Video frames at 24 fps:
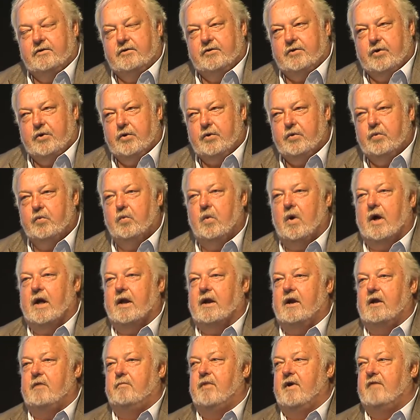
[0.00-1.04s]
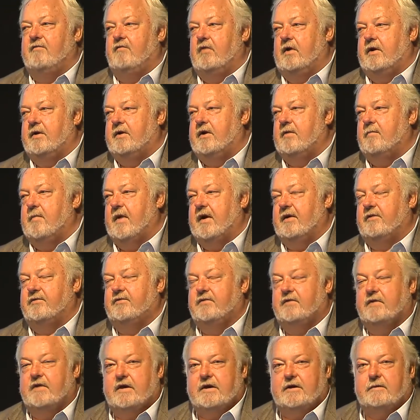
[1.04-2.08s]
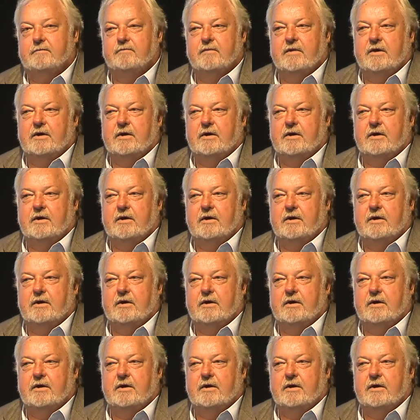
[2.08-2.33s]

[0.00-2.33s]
too widely prevalent amongst the